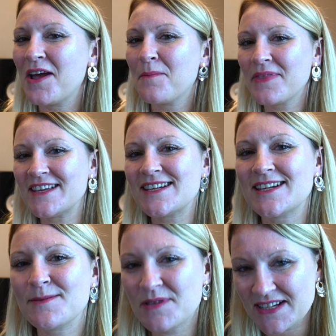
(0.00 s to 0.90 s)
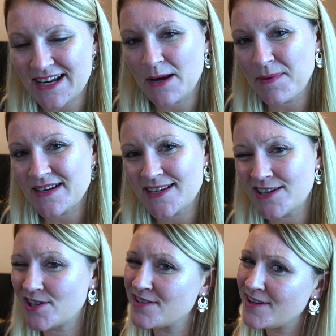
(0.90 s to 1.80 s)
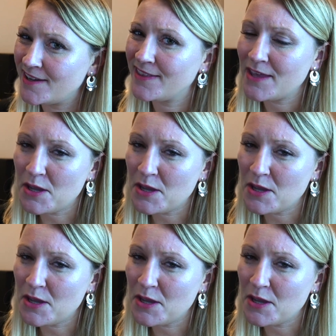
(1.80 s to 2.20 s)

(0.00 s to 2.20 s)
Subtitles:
but these are some sustainability issues that